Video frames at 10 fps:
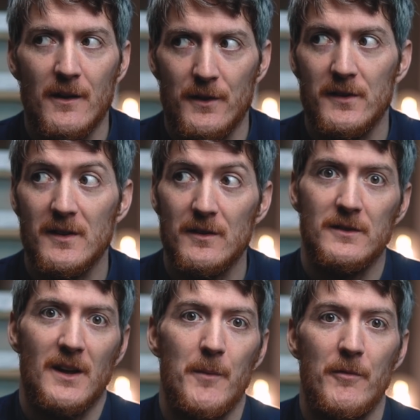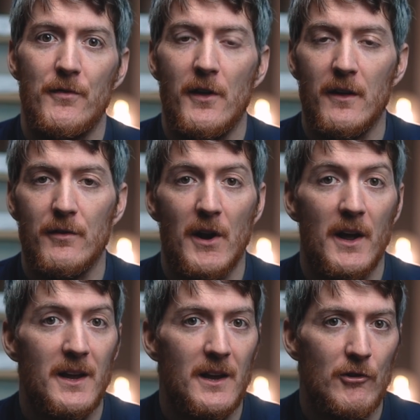this is the type of thing that
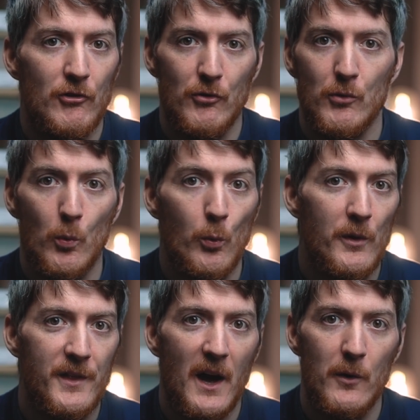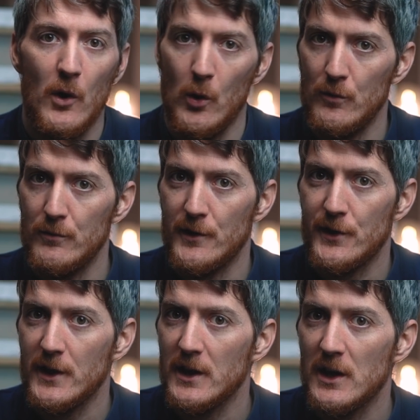I can do without
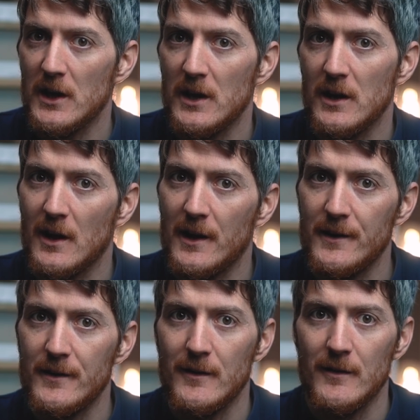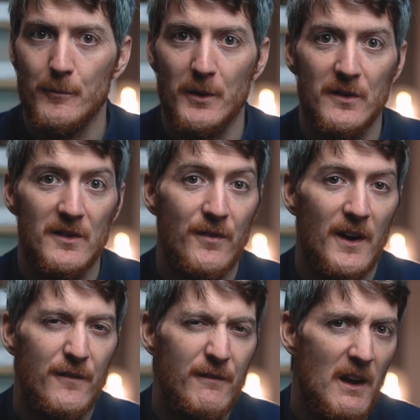overthinking, and because if
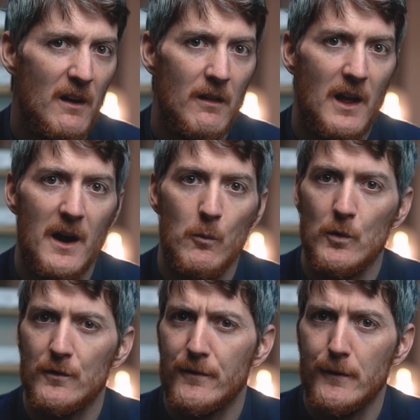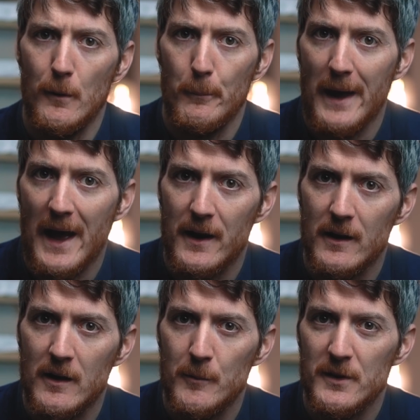I fail, I won't feel bad.
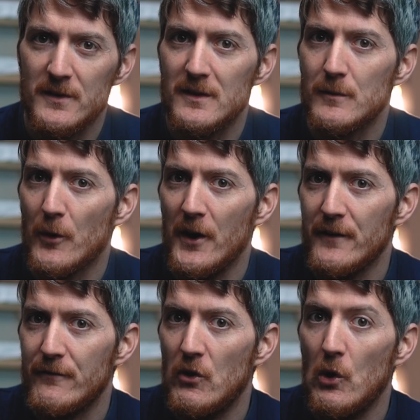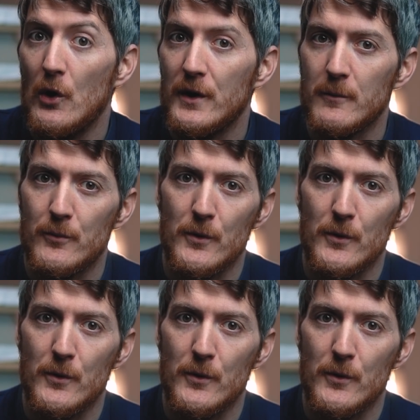Because it's part of the learning